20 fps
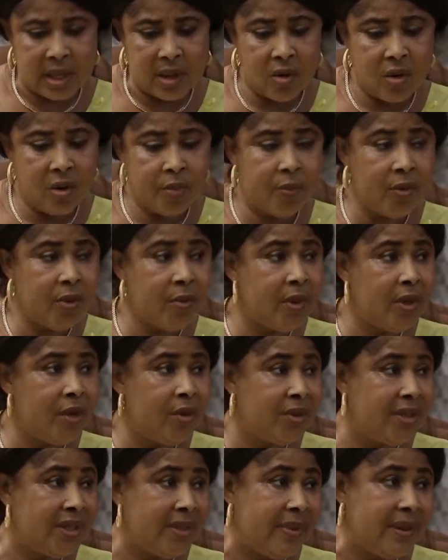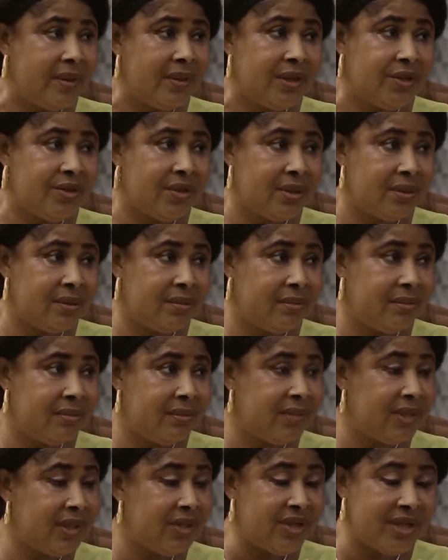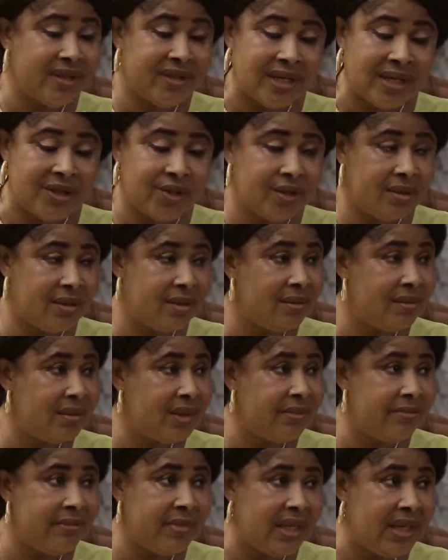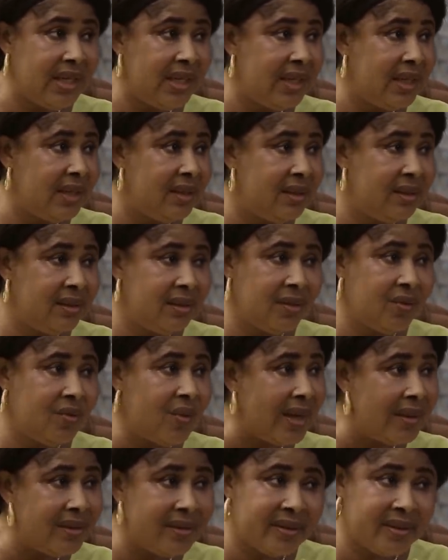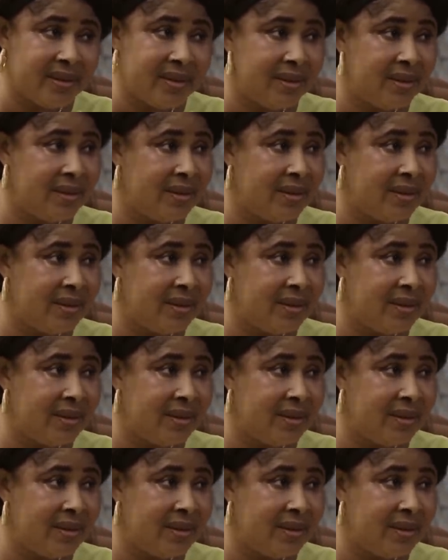I hope nobody knows about it. The transaction, the money, the wealth,